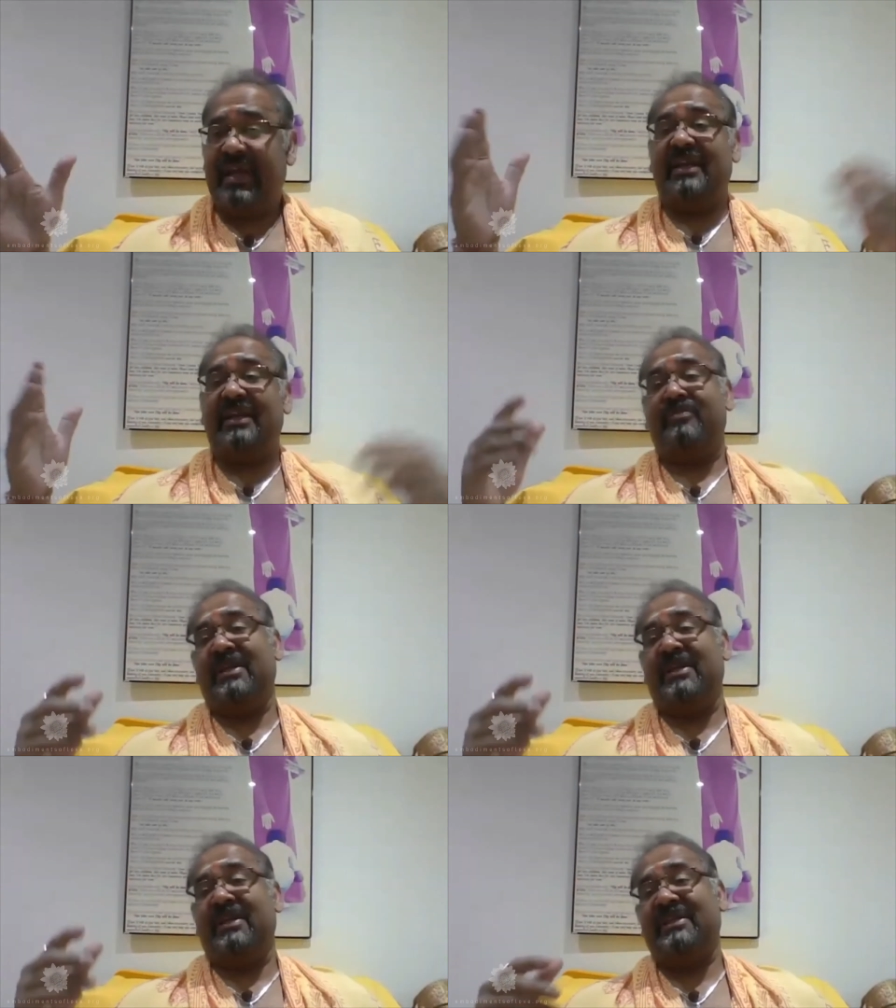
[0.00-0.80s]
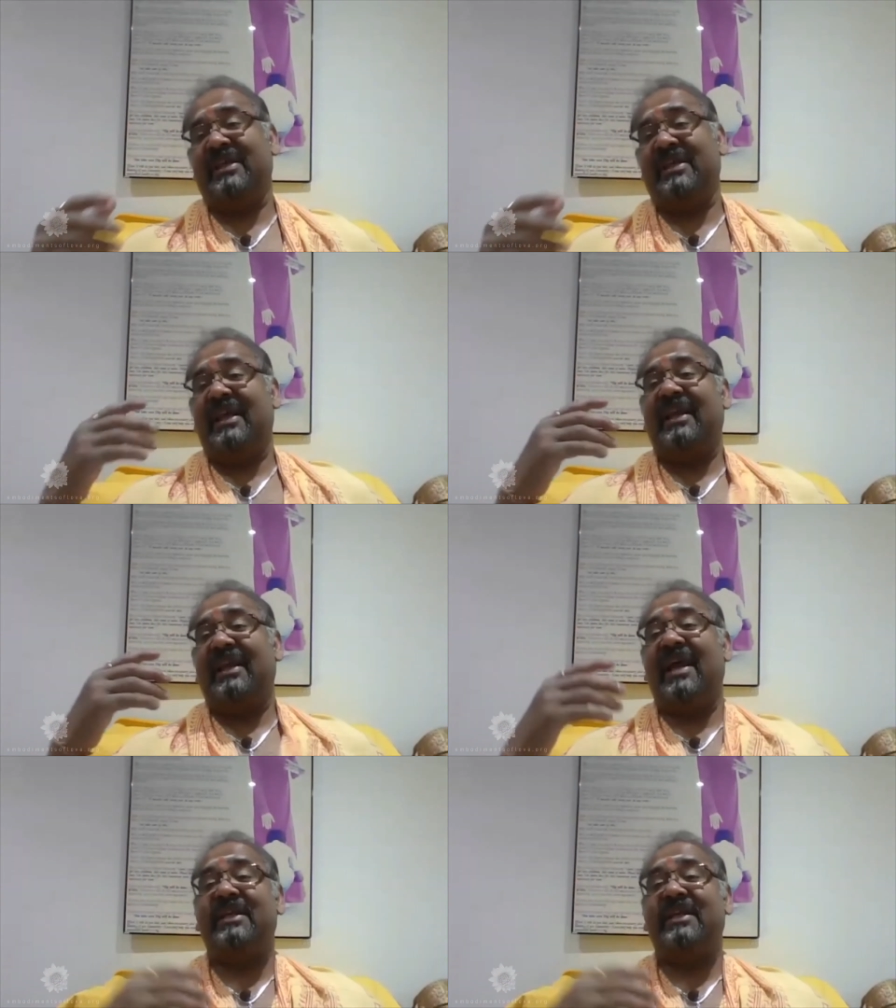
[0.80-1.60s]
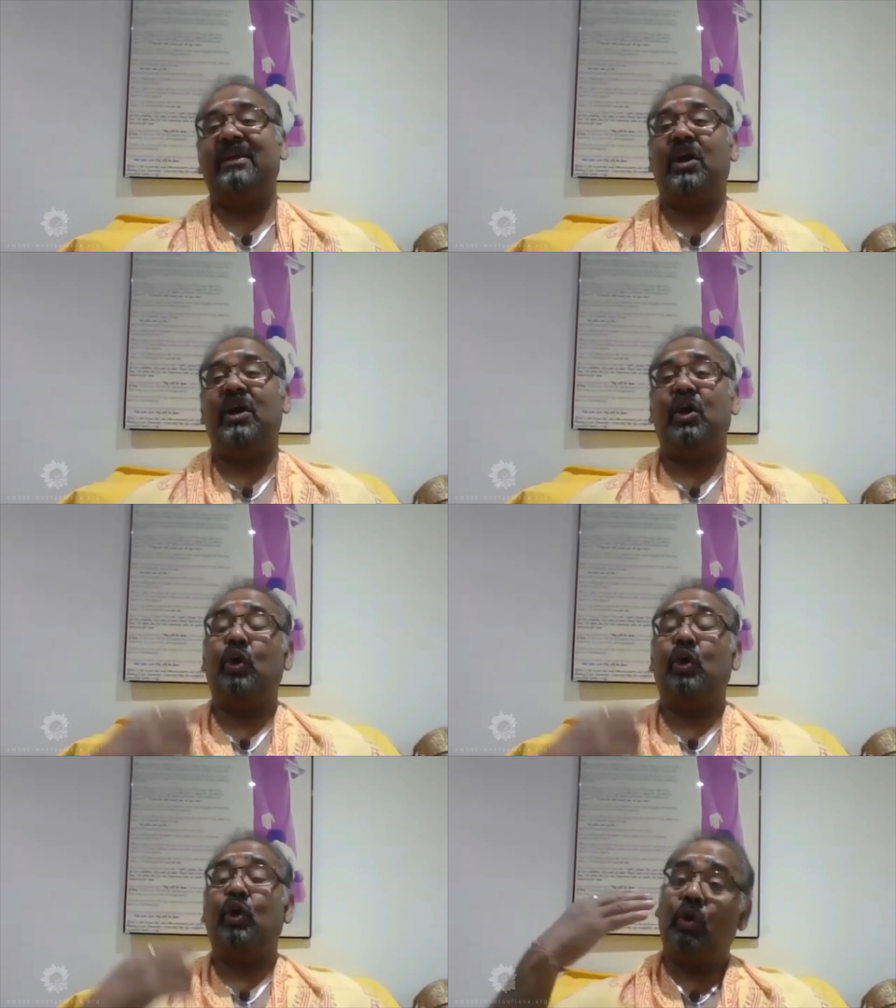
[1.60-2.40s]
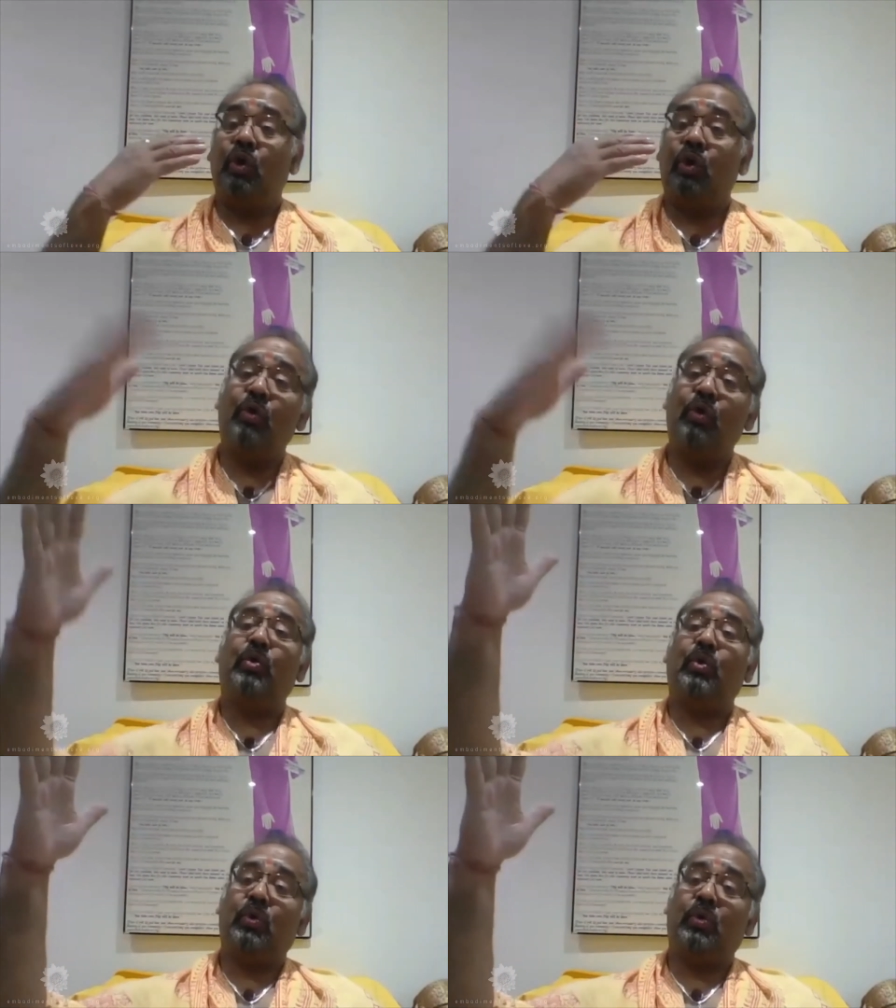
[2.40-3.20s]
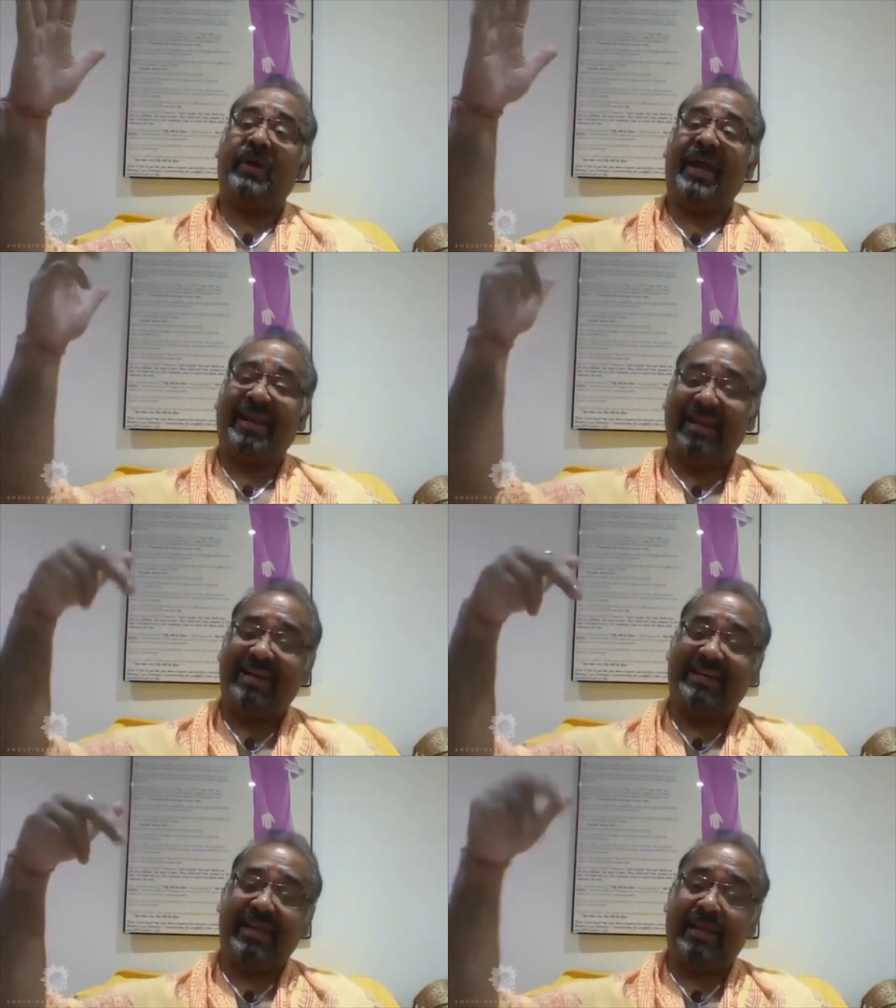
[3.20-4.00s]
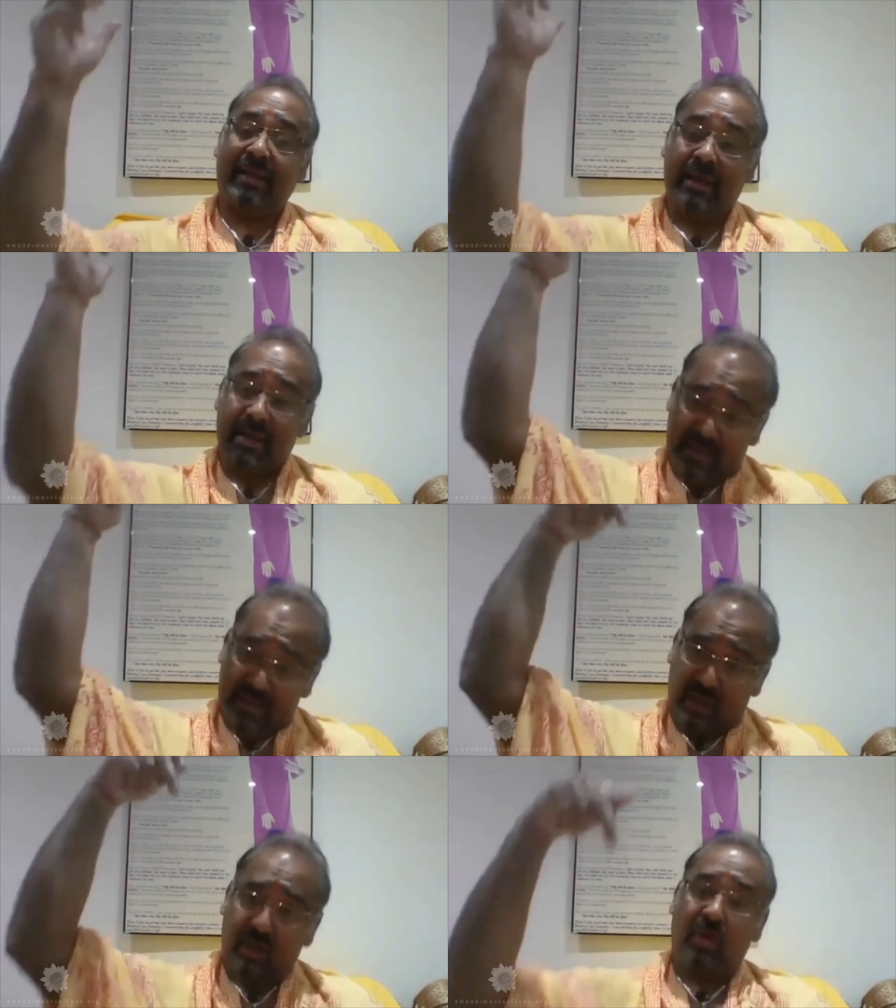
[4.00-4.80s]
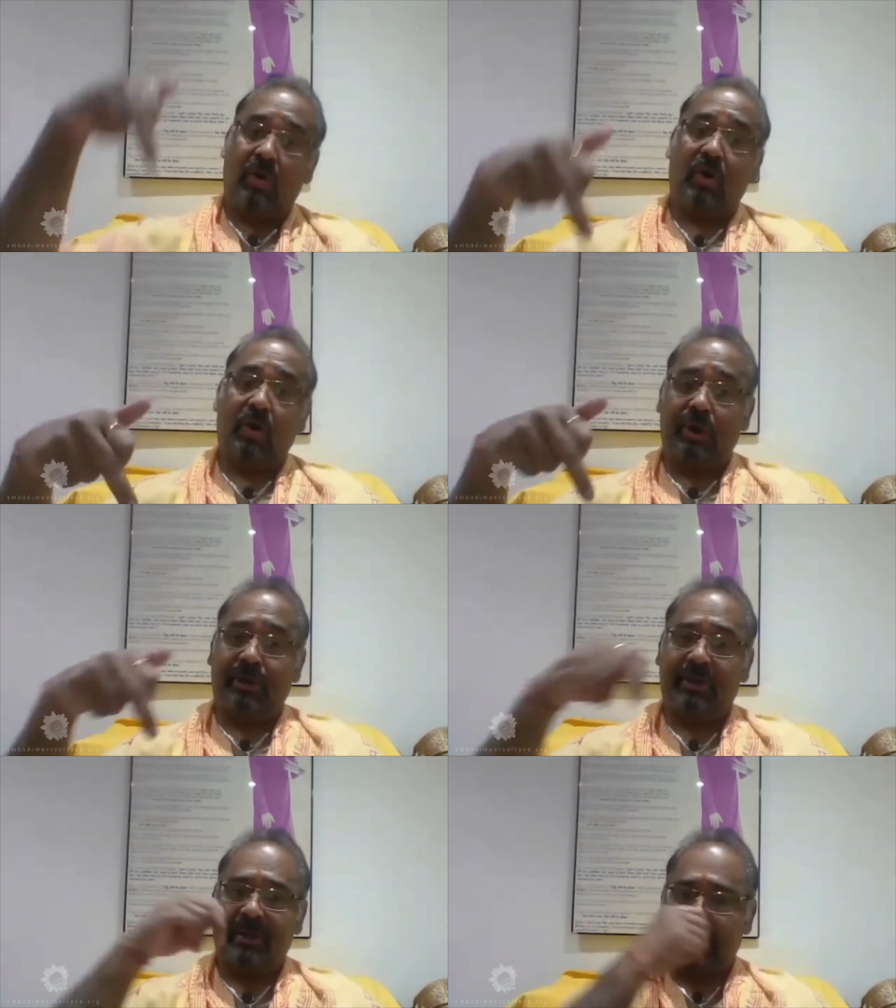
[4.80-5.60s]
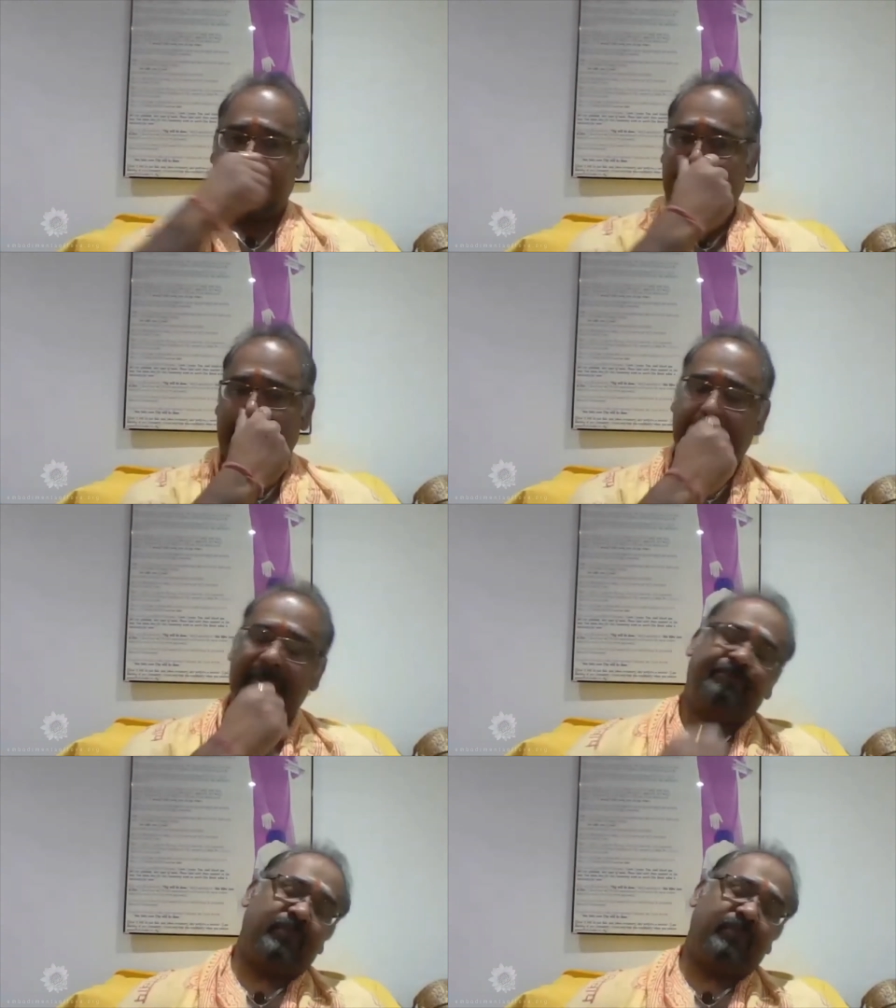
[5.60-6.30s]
And it means letting go and letting God, right?